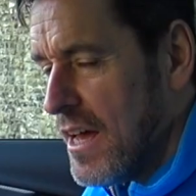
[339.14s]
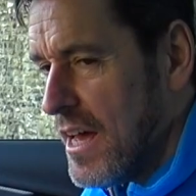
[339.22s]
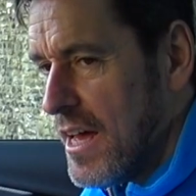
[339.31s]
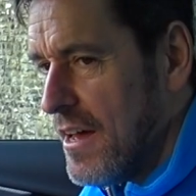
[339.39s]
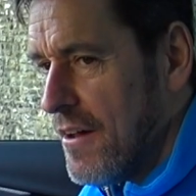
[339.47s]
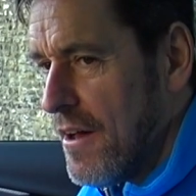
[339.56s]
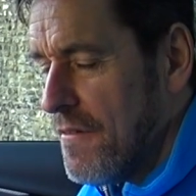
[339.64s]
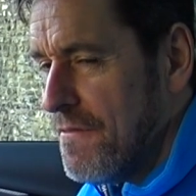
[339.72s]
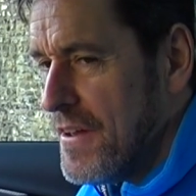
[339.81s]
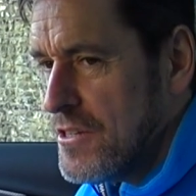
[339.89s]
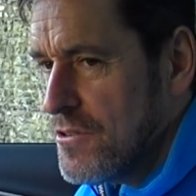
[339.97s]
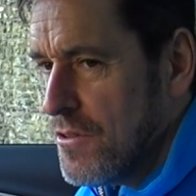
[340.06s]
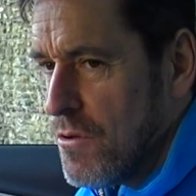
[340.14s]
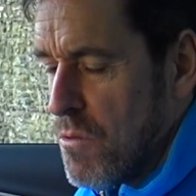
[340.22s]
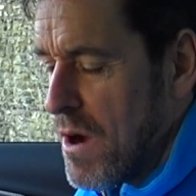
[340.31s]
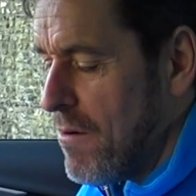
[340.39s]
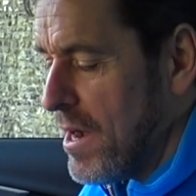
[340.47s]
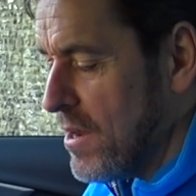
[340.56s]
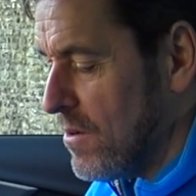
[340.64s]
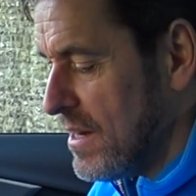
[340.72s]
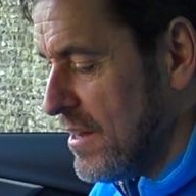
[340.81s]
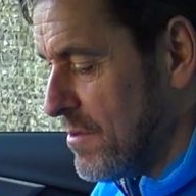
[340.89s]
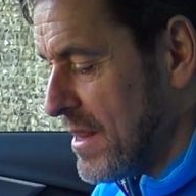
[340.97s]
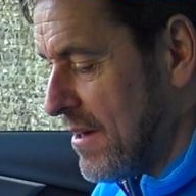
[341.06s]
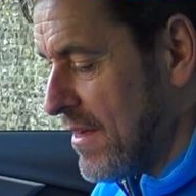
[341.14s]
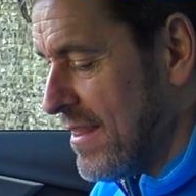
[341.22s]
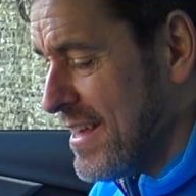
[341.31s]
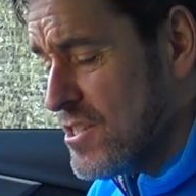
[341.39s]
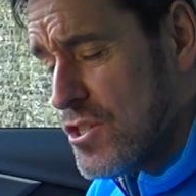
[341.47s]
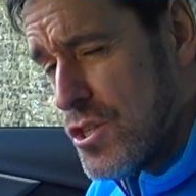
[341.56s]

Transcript: a feature. I thought, wow, I can't live without that. And that's